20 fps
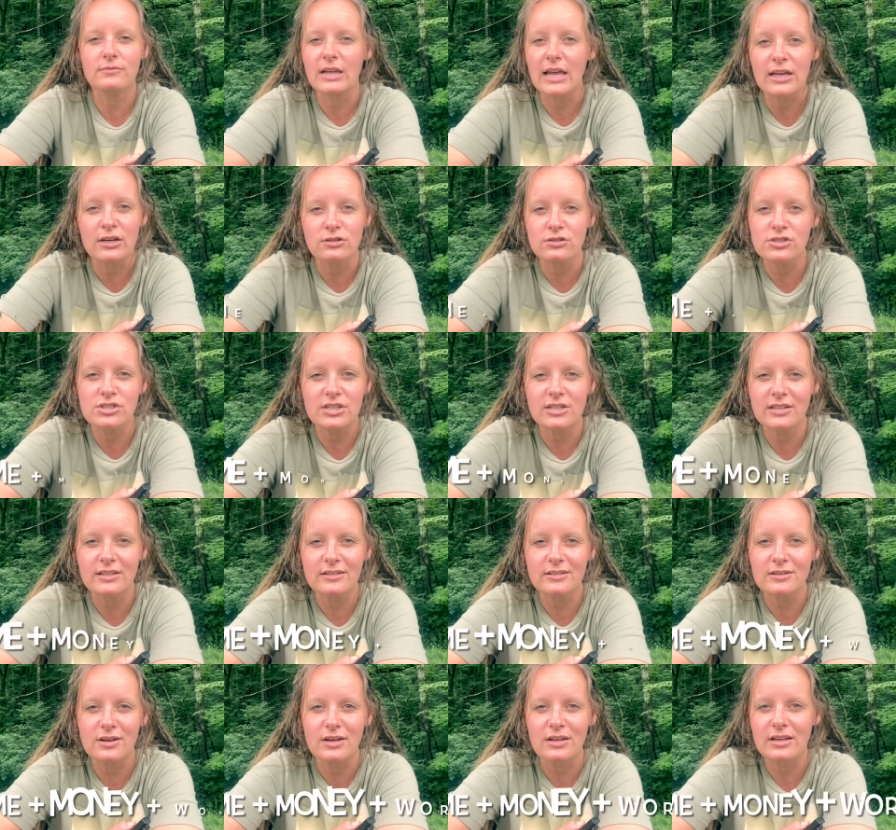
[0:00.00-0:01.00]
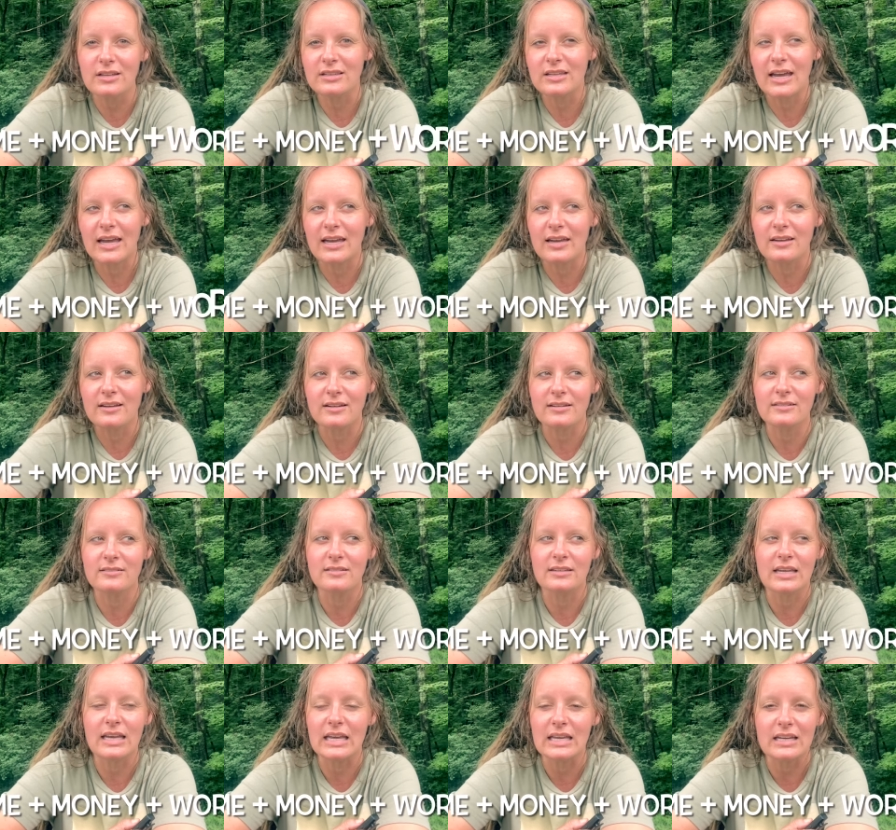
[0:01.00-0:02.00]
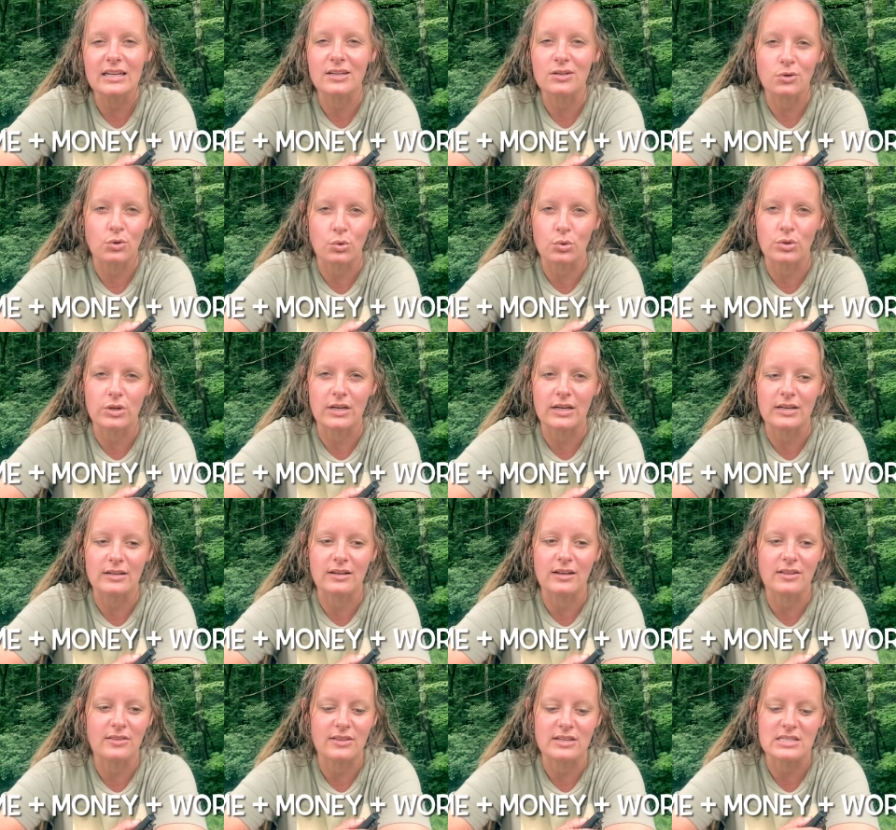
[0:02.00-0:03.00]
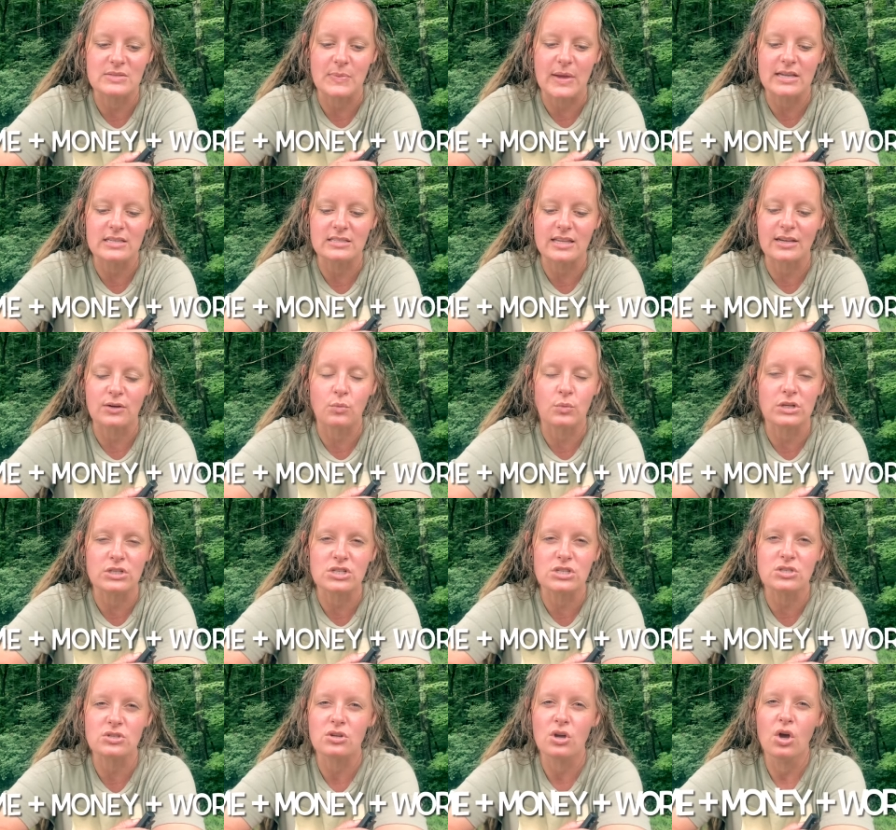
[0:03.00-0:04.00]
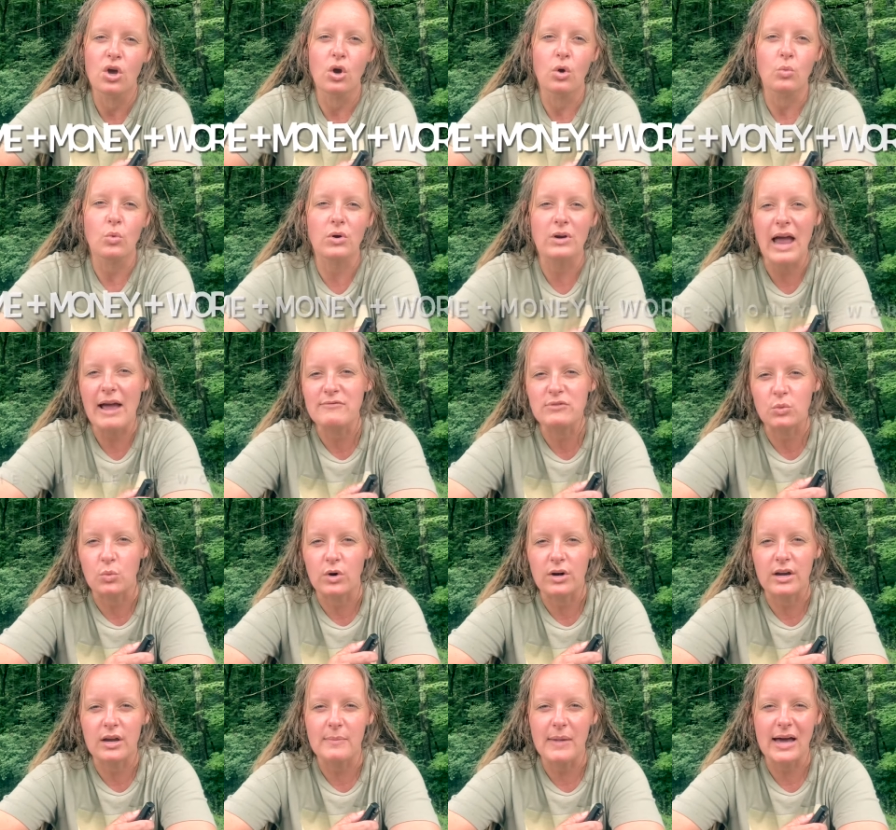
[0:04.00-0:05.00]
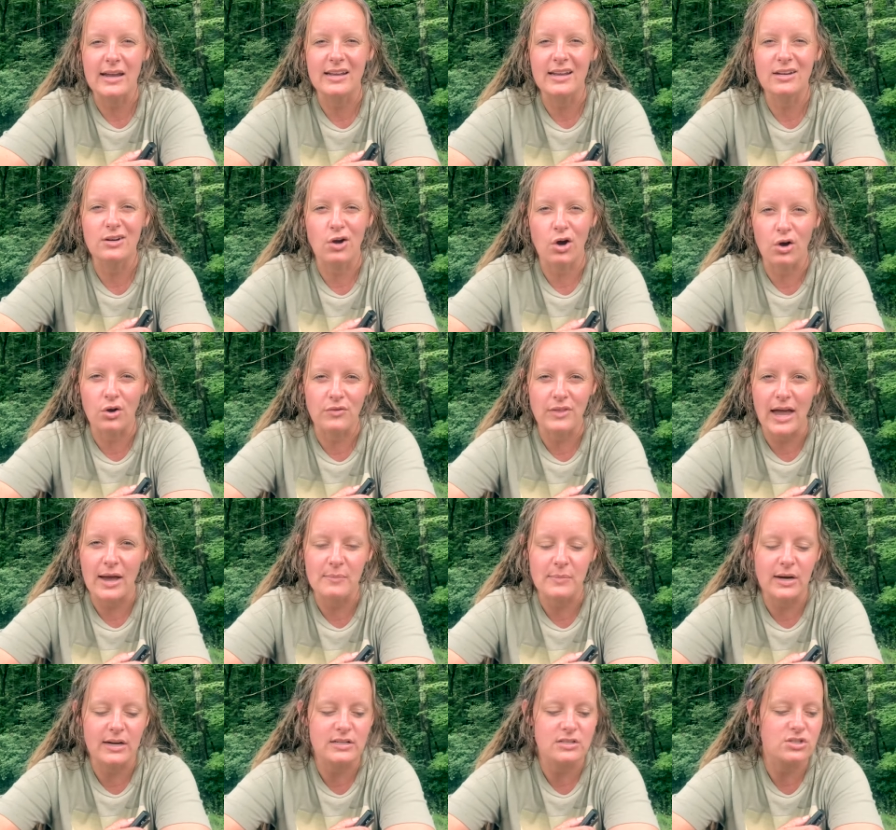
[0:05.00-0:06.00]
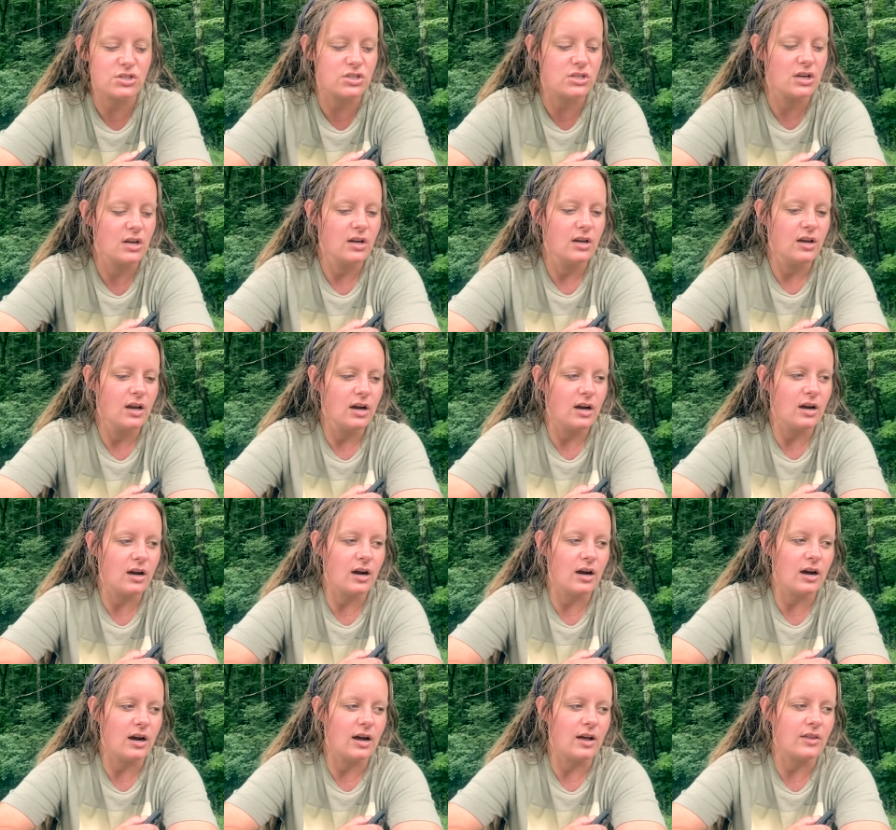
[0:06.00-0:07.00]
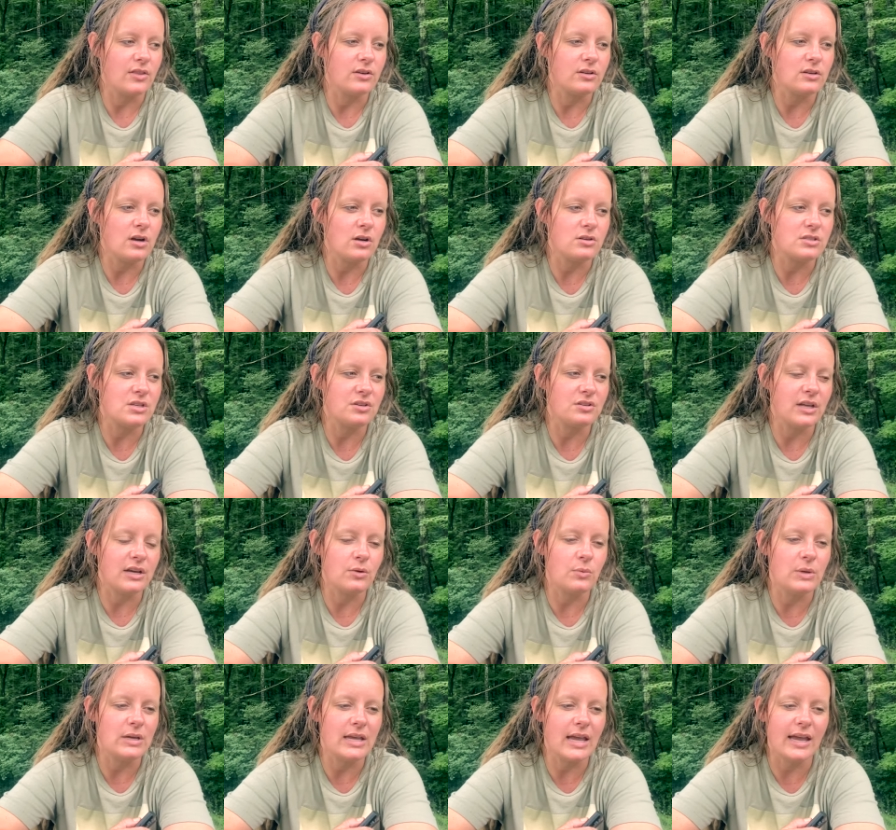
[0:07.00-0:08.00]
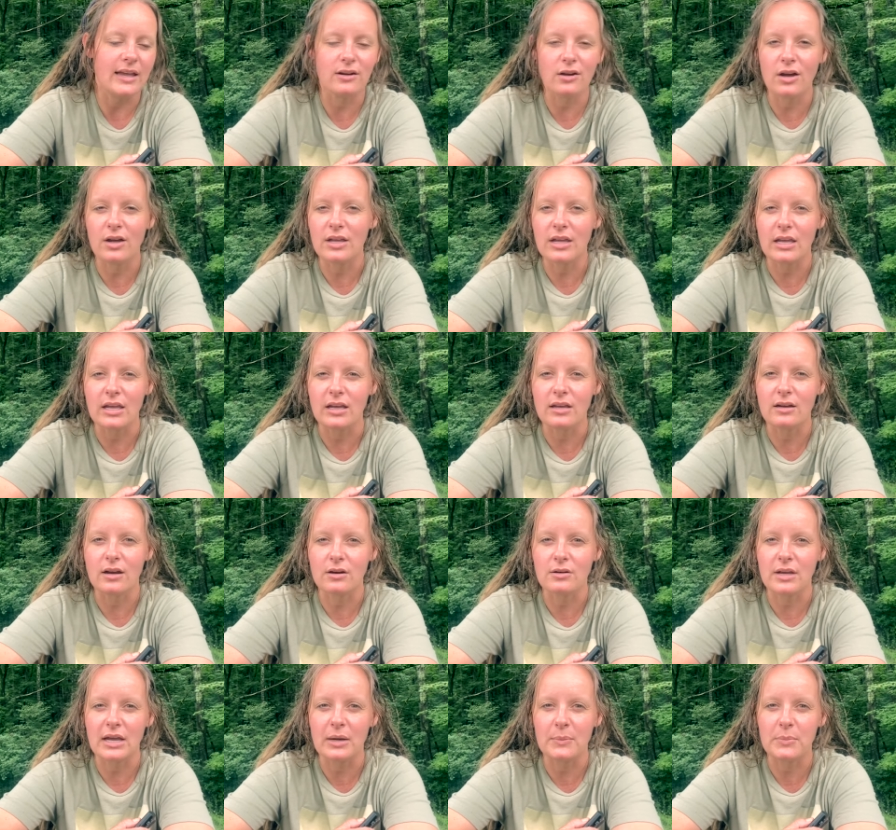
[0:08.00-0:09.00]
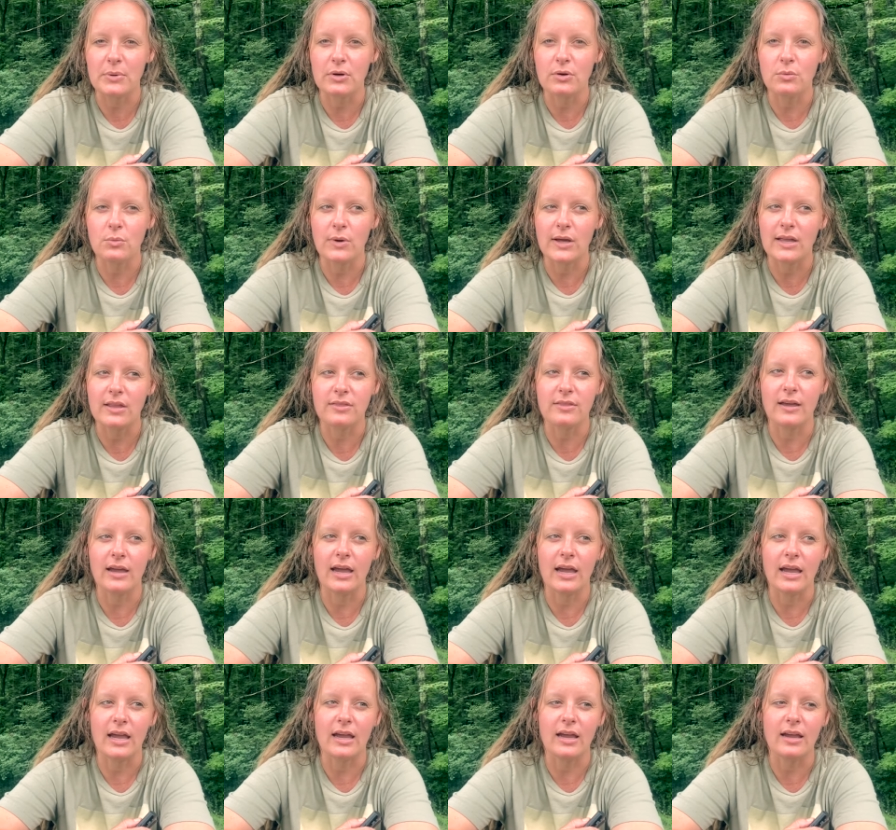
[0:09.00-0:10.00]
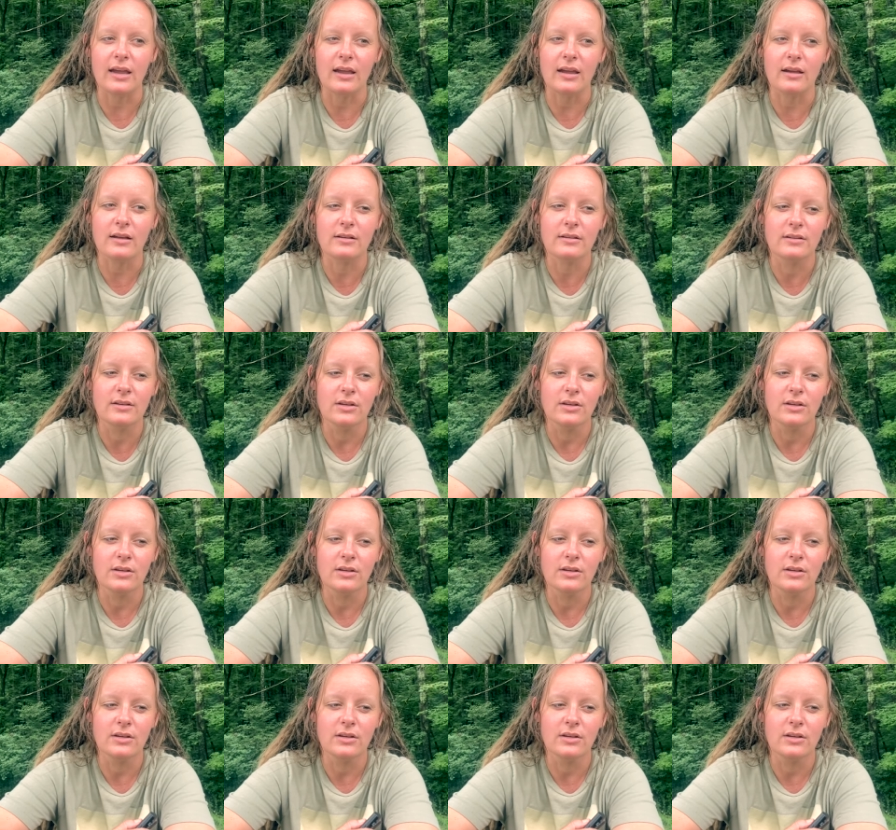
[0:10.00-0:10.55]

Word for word: energy like heating and cooling the space. Like we just won't have to worry about it all that much. Uh, they're also like we cannot heat our camper with a